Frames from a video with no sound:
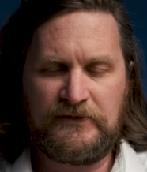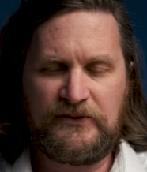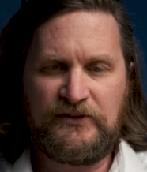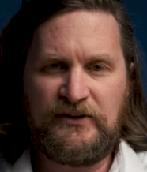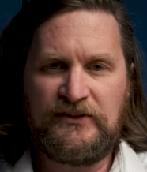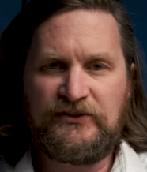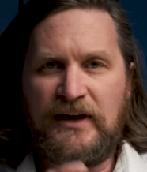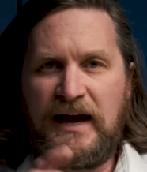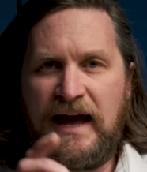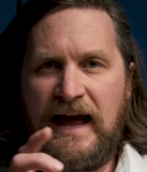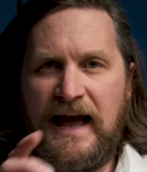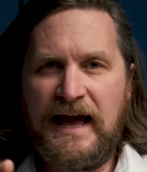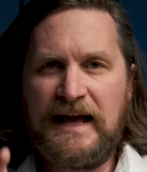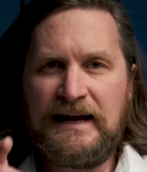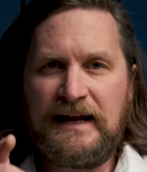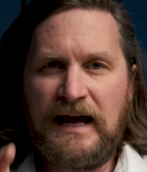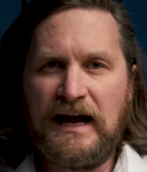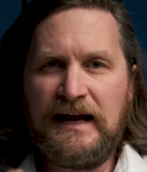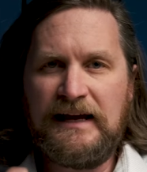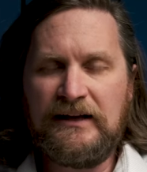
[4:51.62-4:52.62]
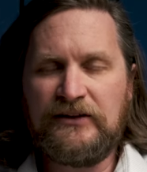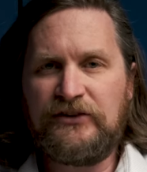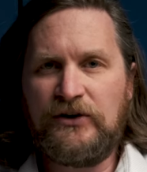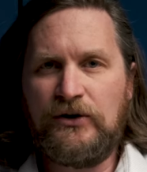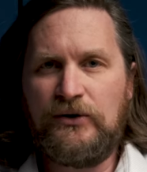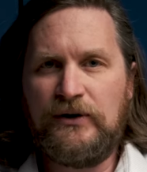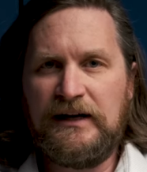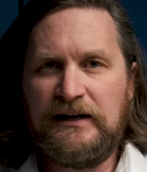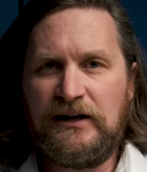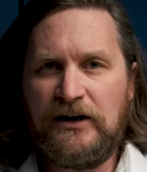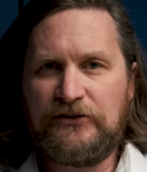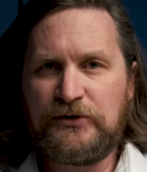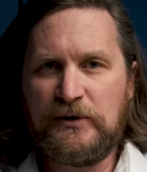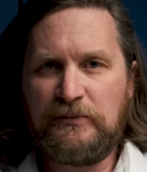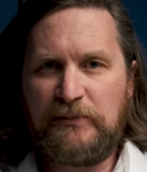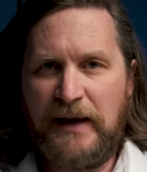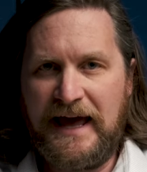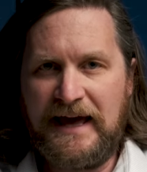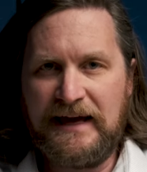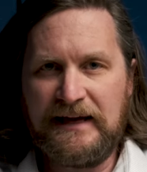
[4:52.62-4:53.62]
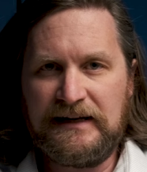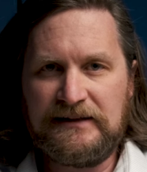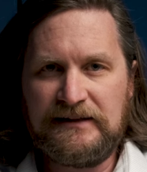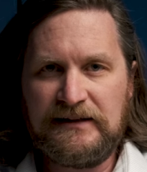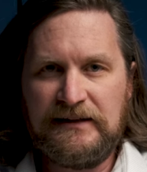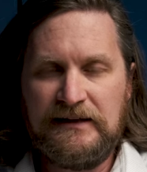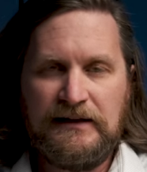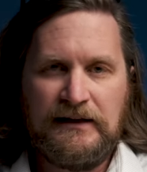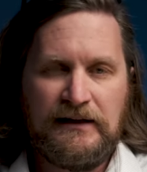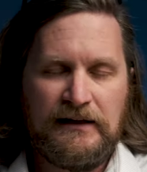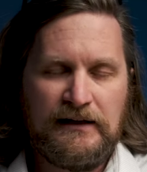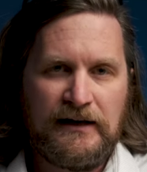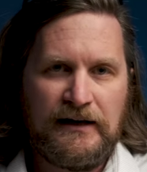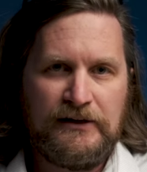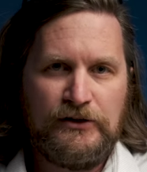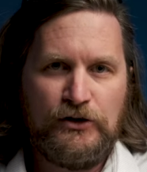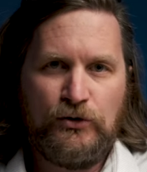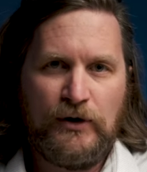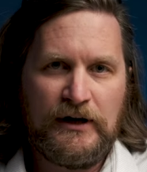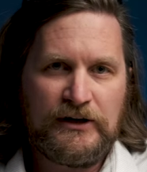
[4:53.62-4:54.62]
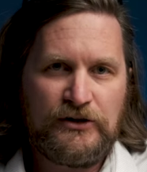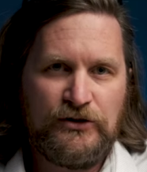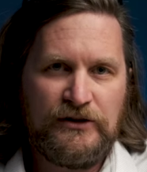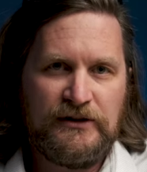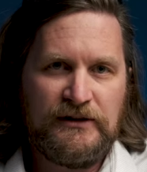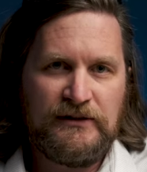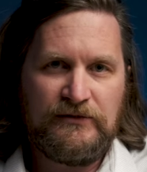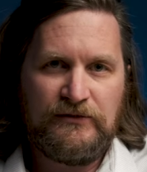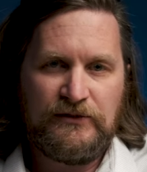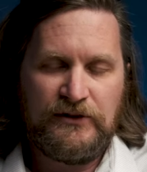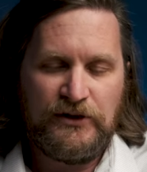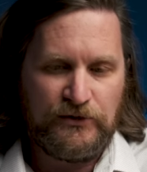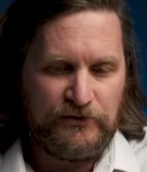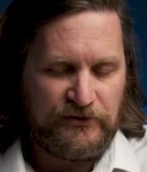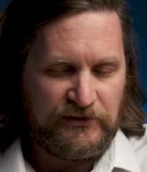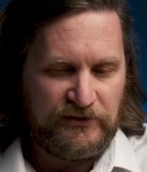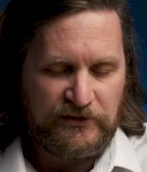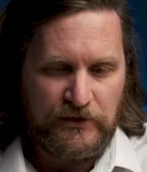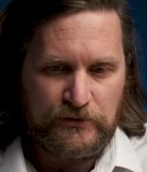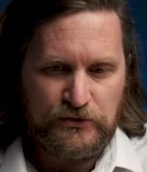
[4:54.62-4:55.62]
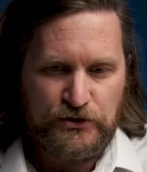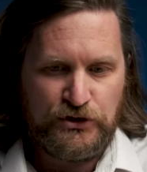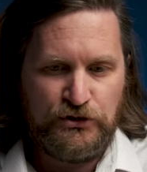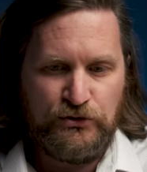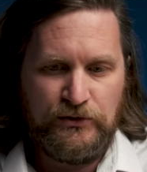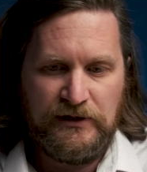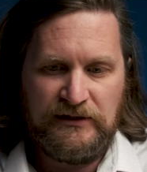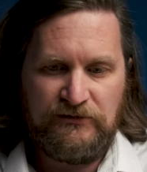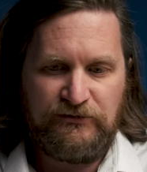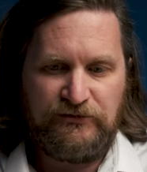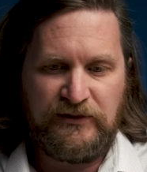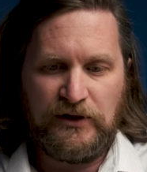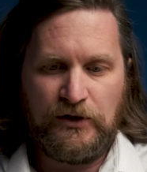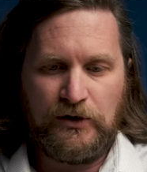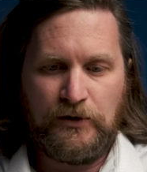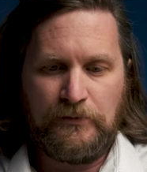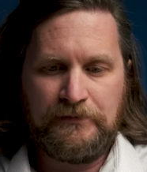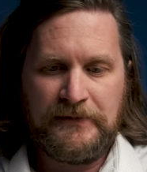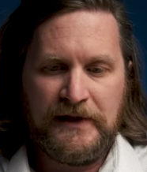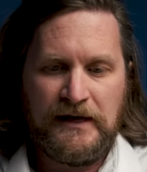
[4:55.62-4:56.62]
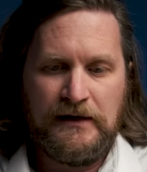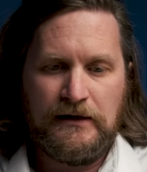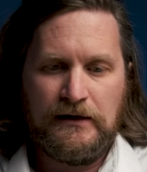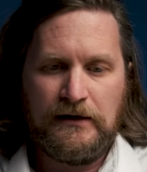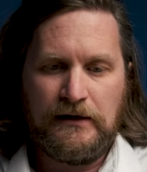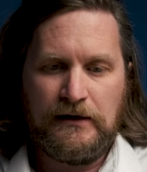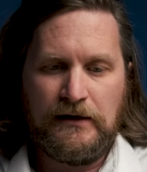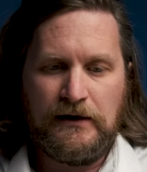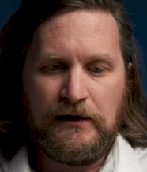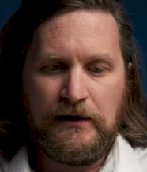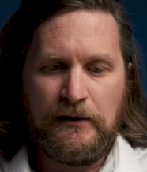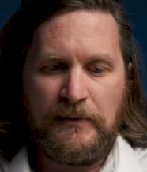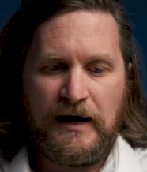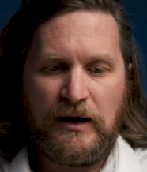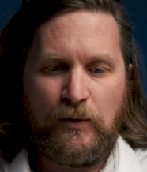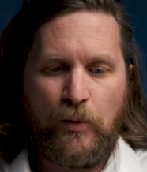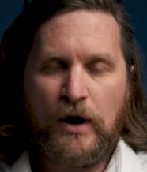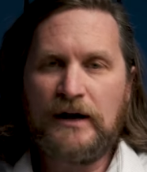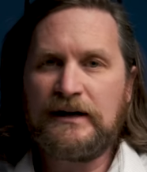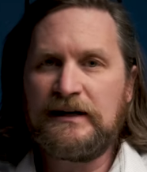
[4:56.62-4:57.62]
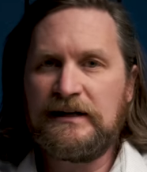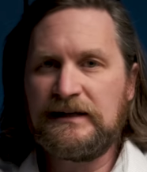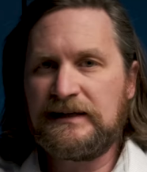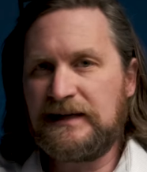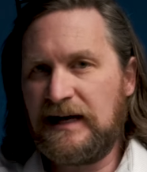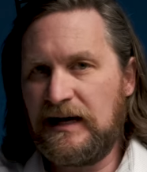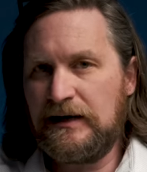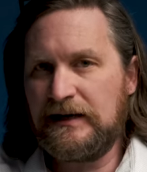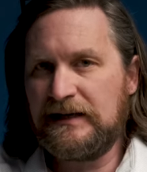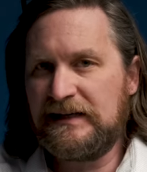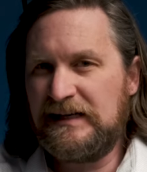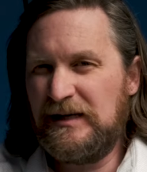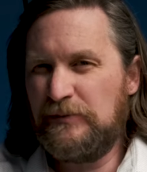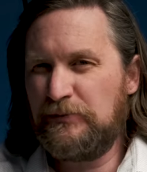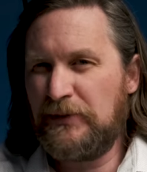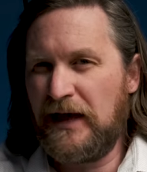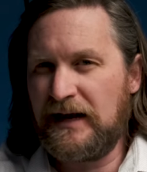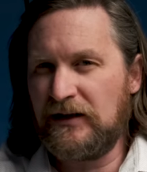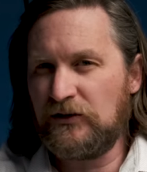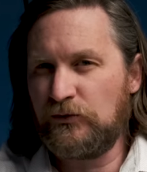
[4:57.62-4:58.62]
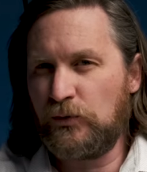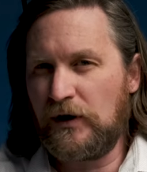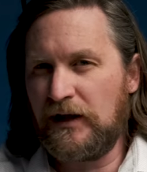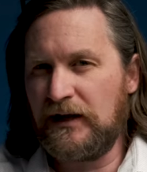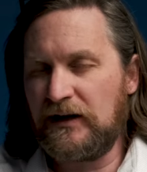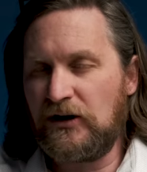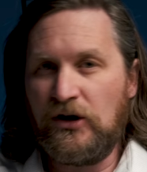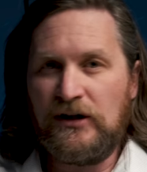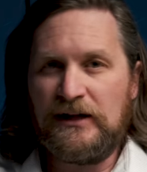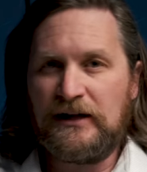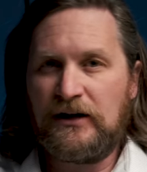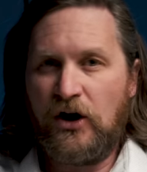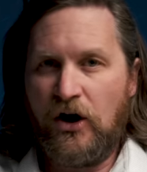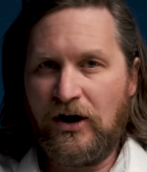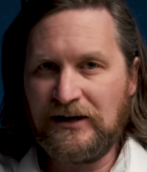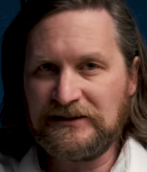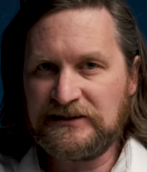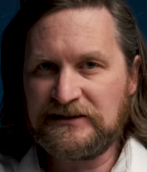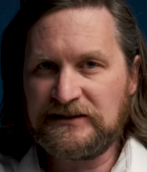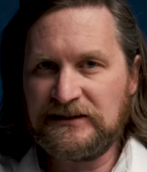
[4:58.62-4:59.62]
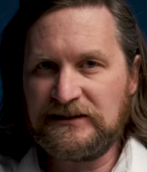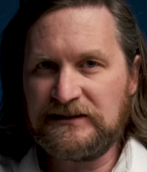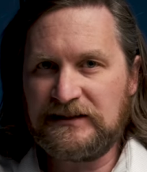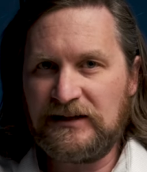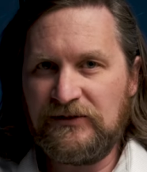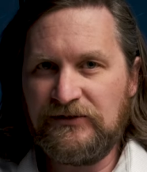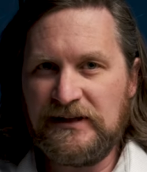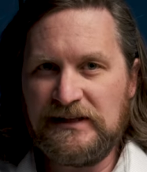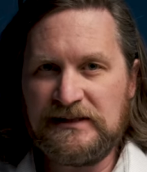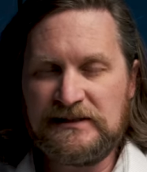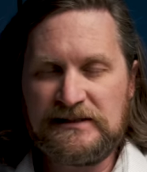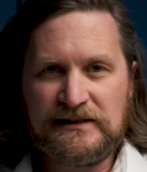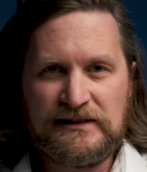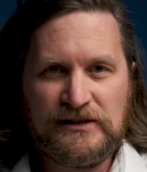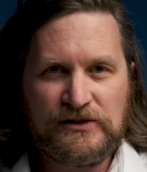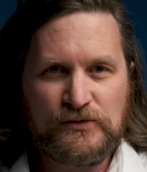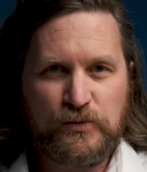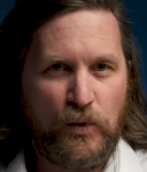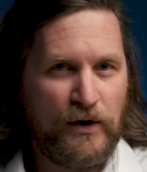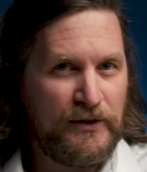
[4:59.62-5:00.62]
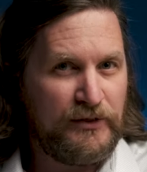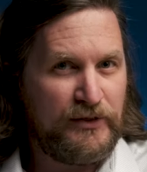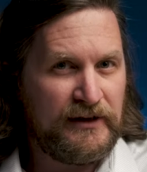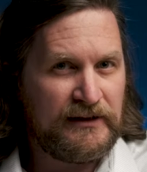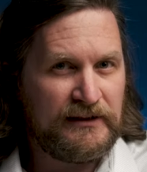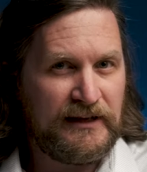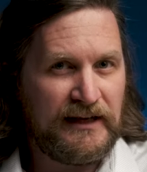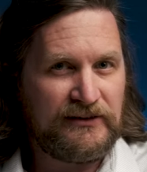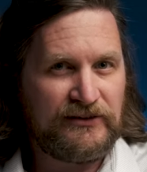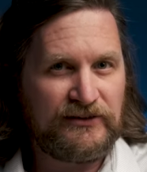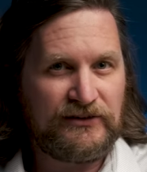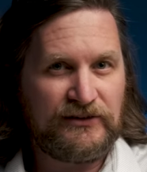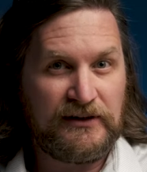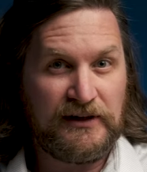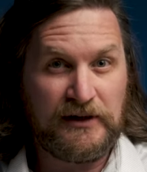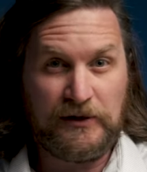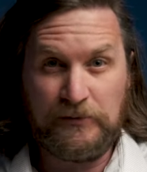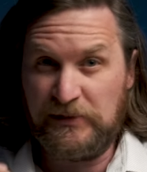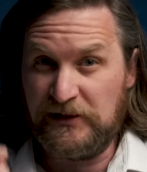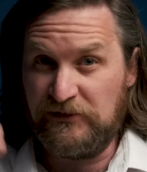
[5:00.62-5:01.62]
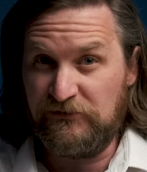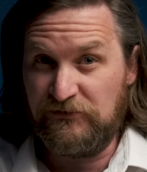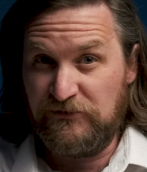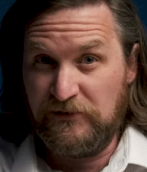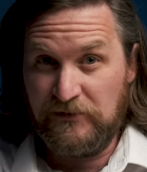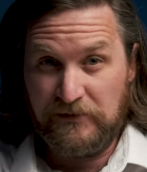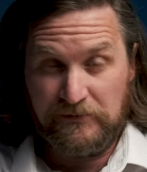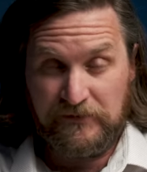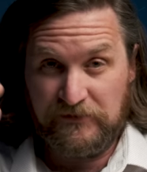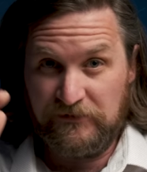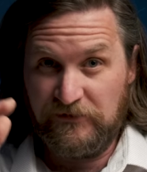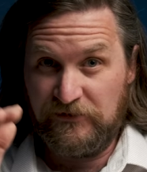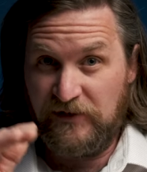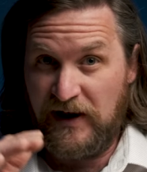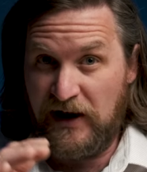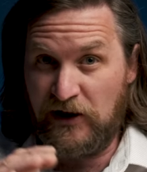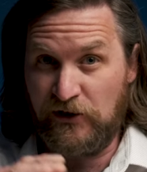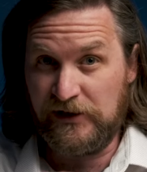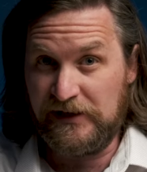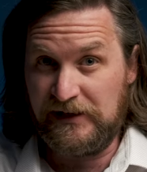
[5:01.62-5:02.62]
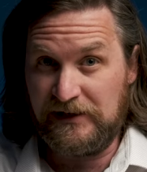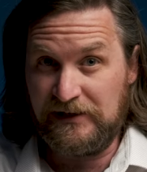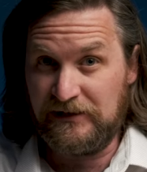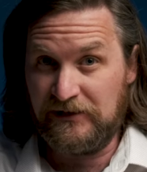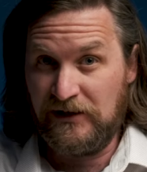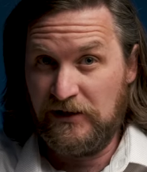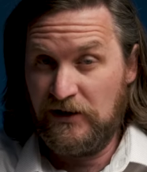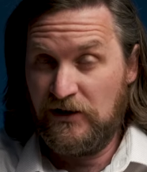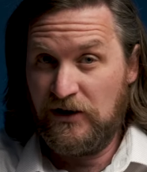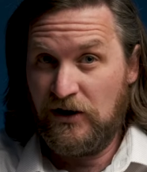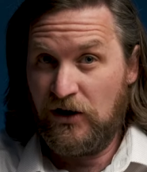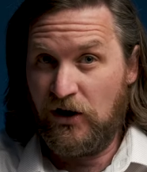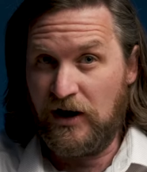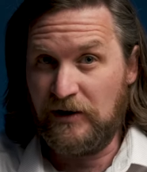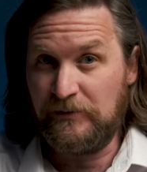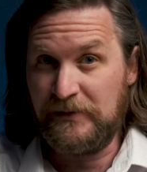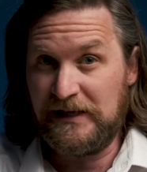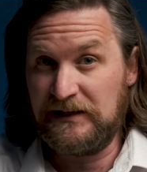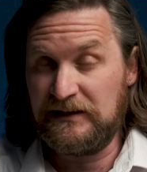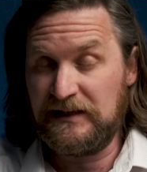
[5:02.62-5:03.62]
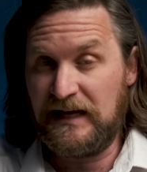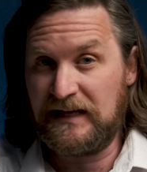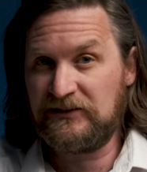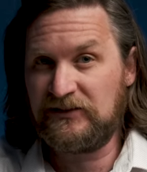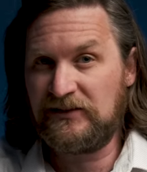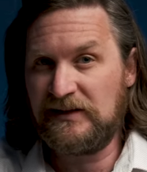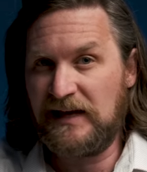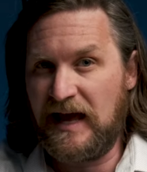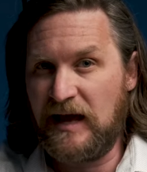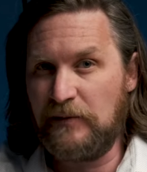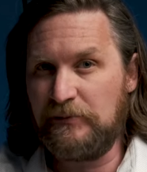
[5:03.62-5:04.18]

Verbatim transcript: Since I had ISO 800 pegged, I knew I couldn't, you know, since I was shooting film, um, I wanted to kind of keep that as what I call a constant. I have these, this one thing that's going to be varying on me, and that's the